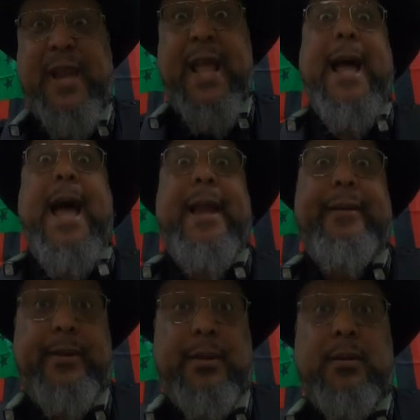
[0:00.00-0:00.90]
they
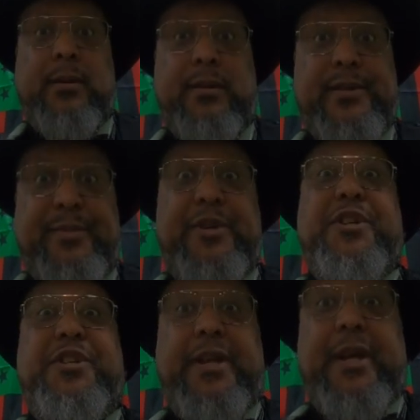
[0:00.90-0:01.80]
got some
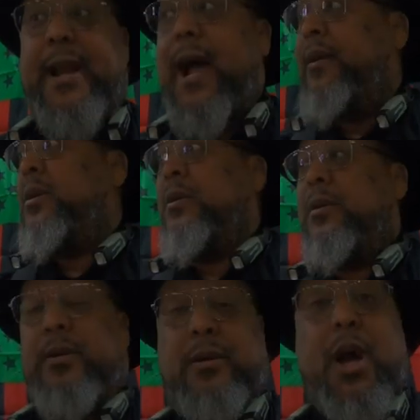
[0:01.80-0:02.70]
good shit. Not
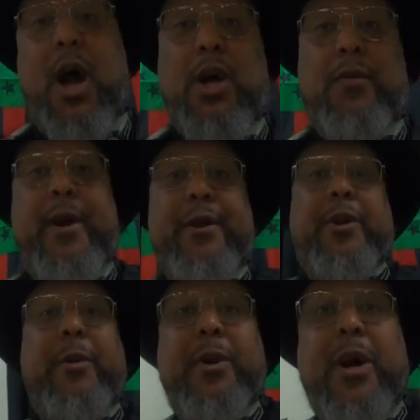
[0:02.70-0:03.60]
y'all over here
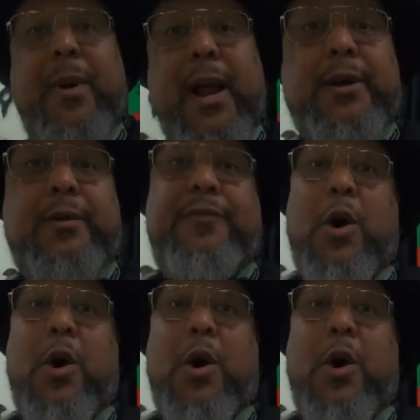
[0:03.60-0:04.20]
tripping on my little